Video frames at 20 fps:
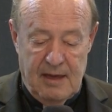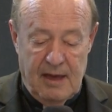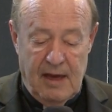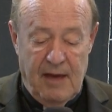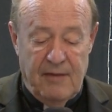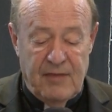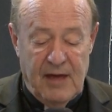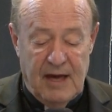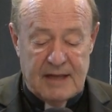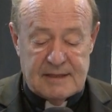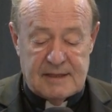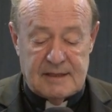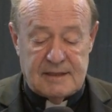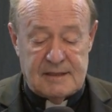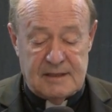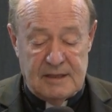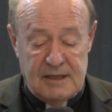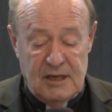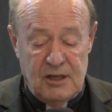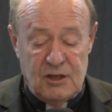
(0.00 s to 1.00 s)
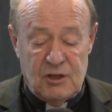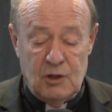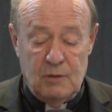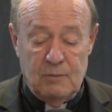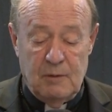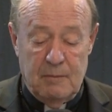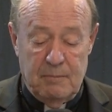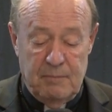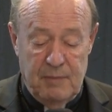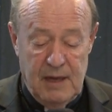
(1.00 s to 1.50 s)
and thus sees
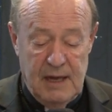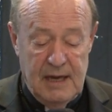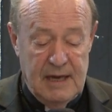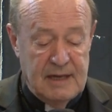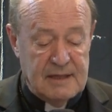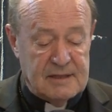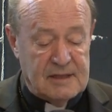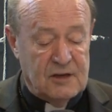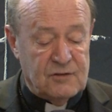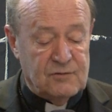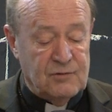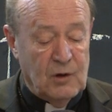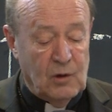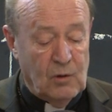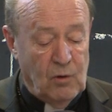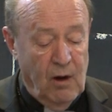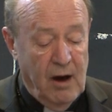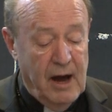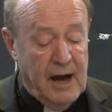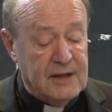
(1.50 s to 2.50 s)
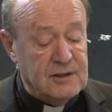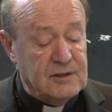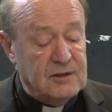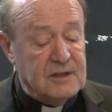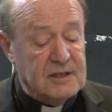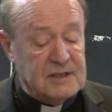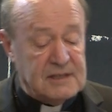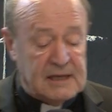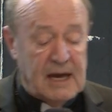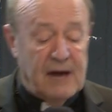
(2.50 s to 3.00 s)
human beings as required to
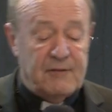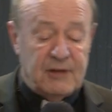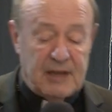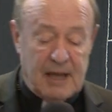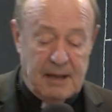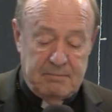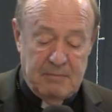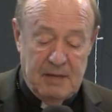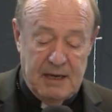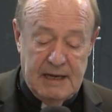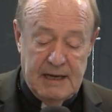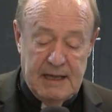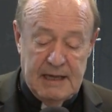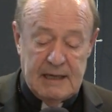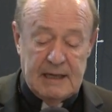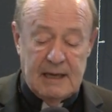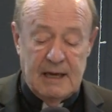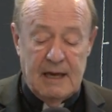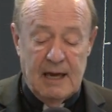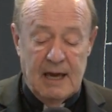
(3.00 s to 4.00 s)
discover that meaning